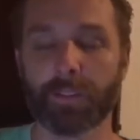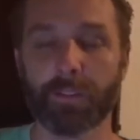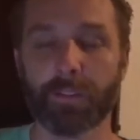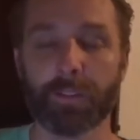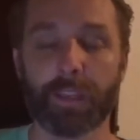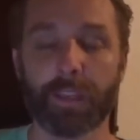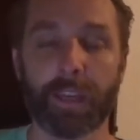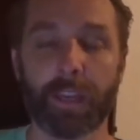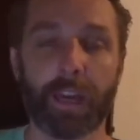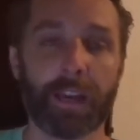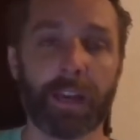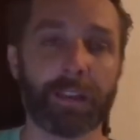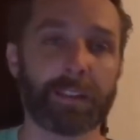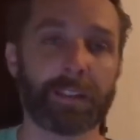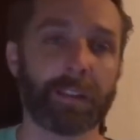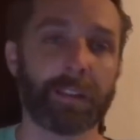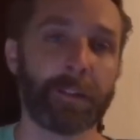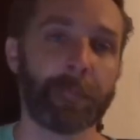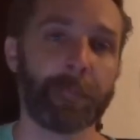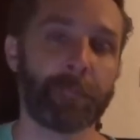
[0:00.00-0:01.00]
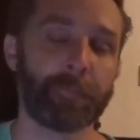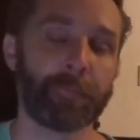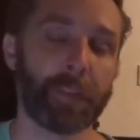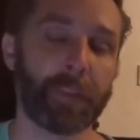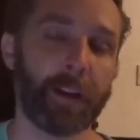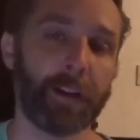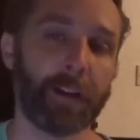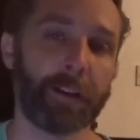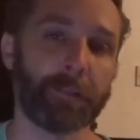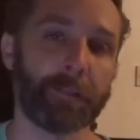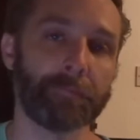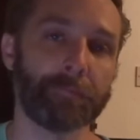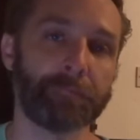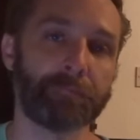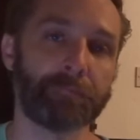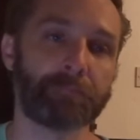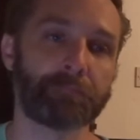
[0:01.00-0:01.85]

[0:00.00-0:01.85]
looking at um,